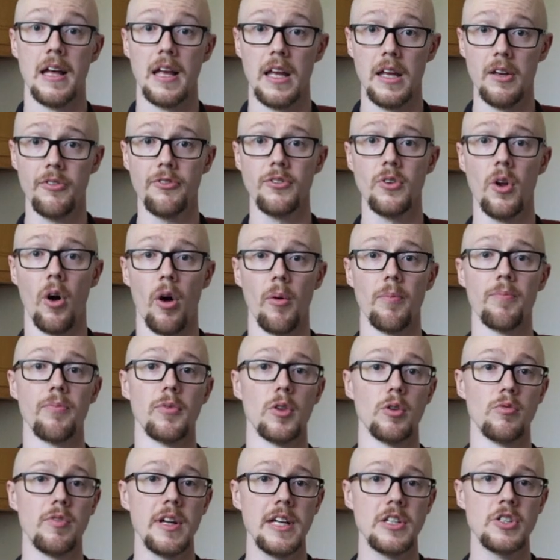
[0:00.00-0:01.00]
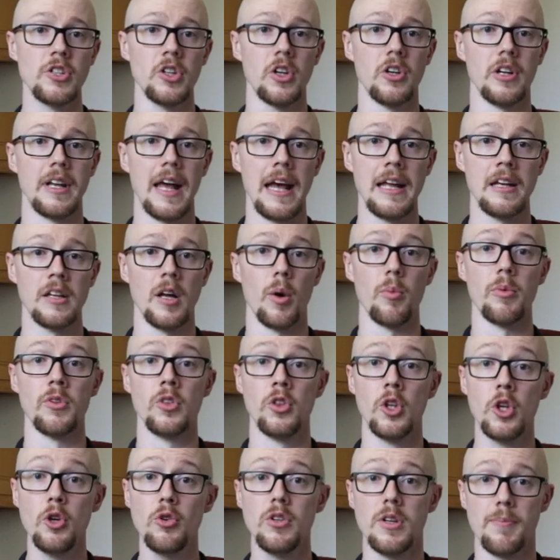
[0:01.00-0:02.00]
If not, the region could end up
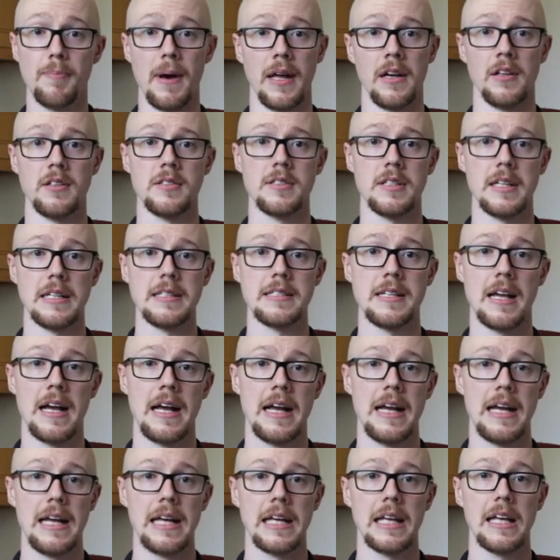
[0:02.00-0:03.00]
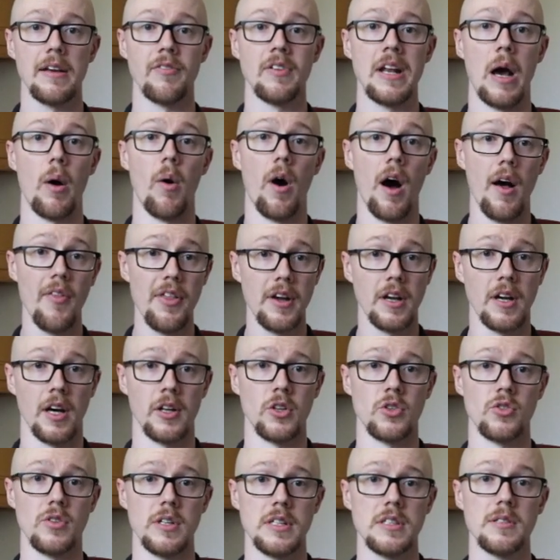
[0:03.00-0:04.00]
with new dependencies, given how other
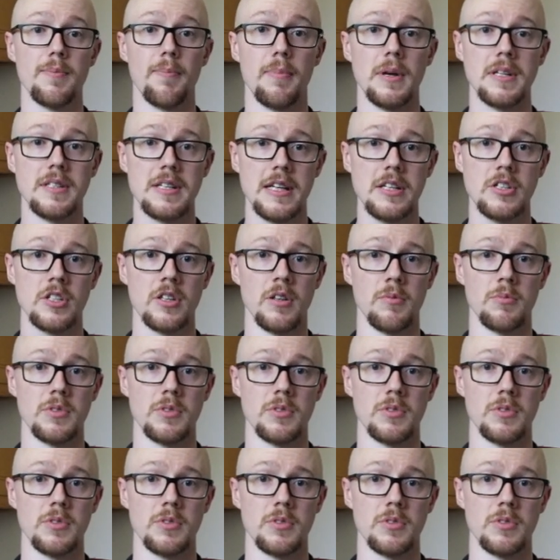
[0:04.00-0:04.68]
countries position